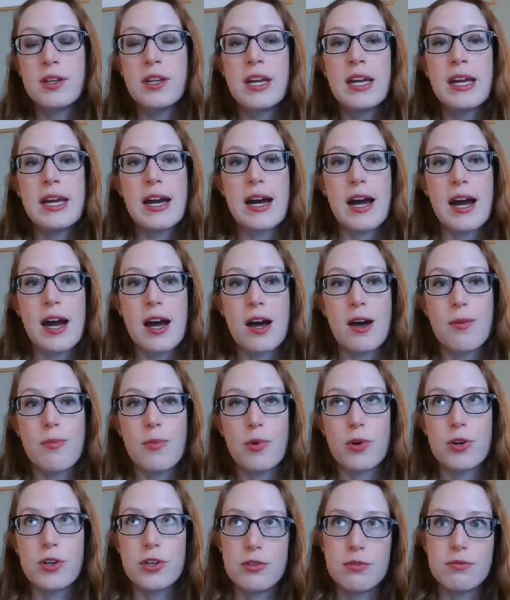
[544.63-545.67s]

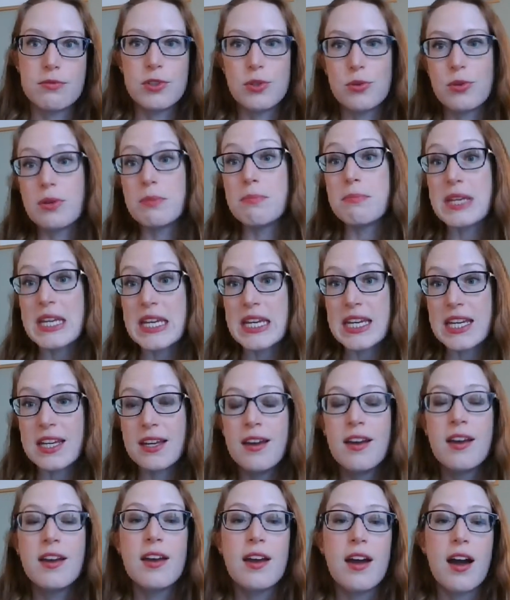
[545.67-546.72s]
or new to me
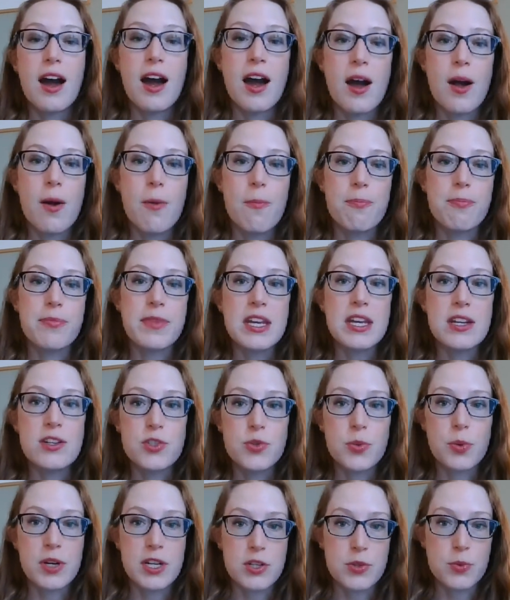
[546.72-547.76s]
in
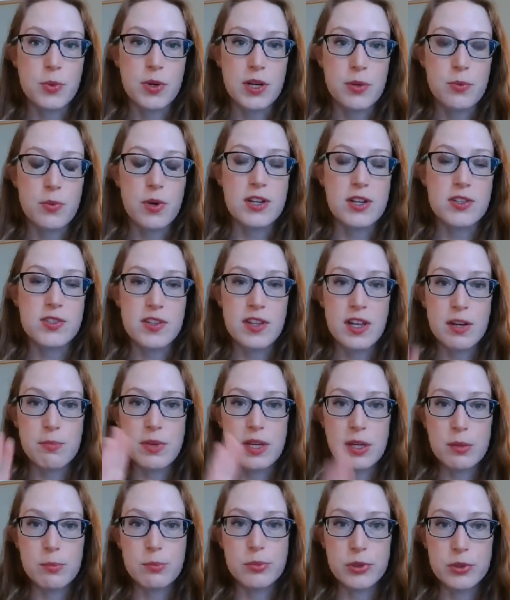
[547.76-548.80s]
2021. So that
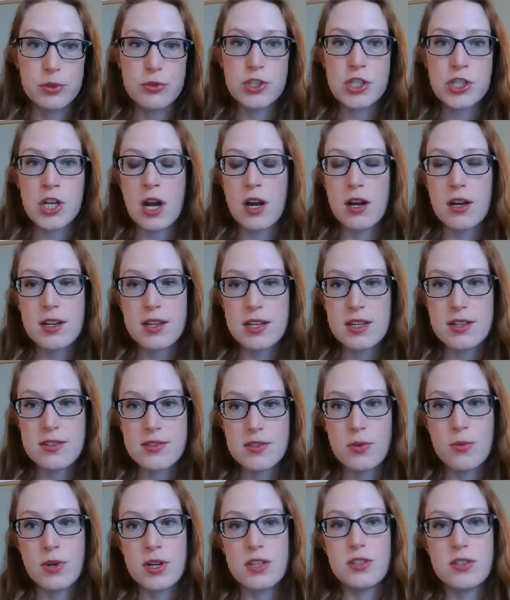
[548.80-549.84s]
big blue chunk is
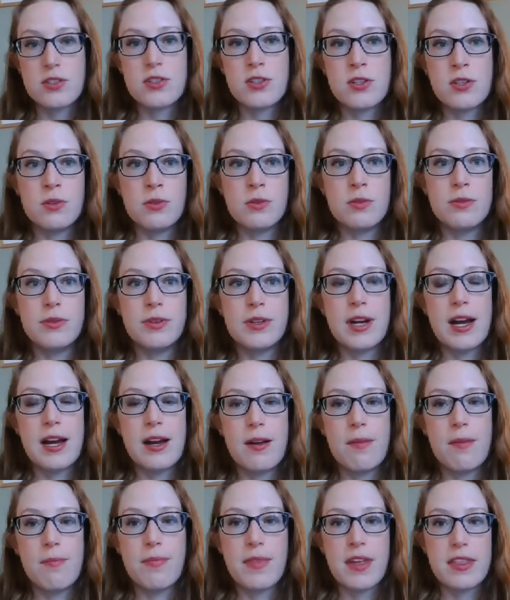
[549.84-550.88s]
going to,
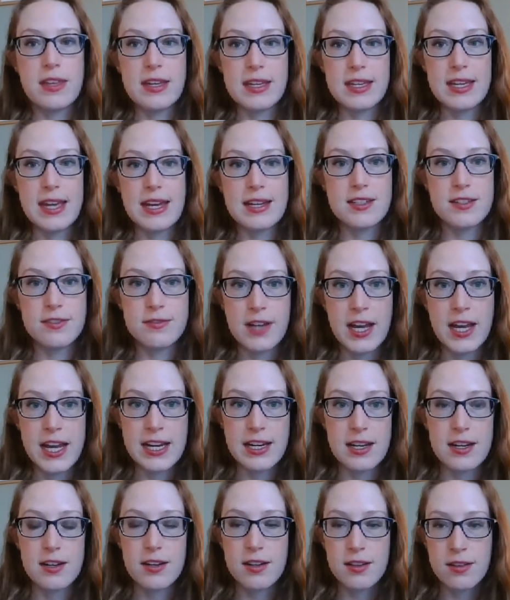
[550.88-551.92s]
I think, get
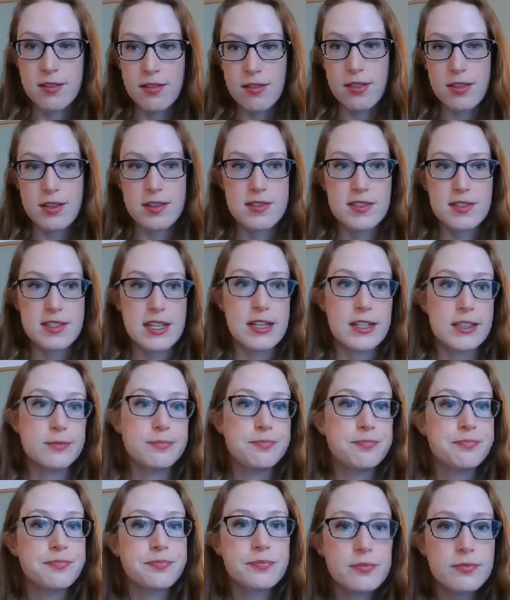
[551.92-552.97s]
divided this year
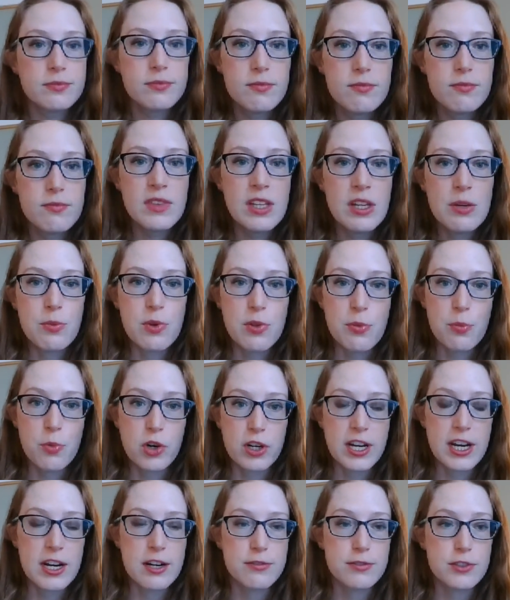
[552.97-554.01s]
with more
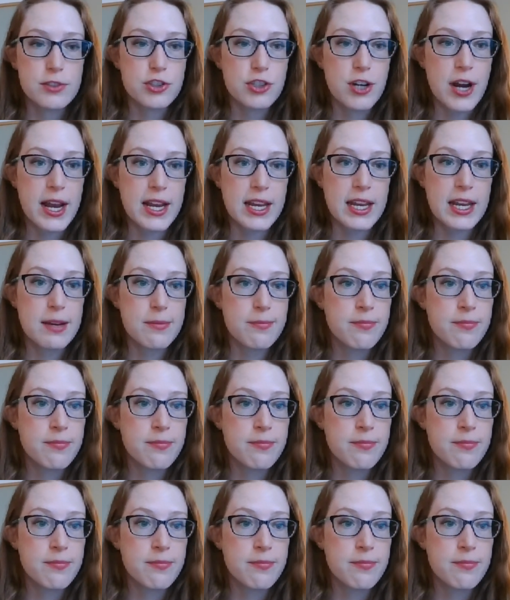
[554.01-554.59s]
careful tracking.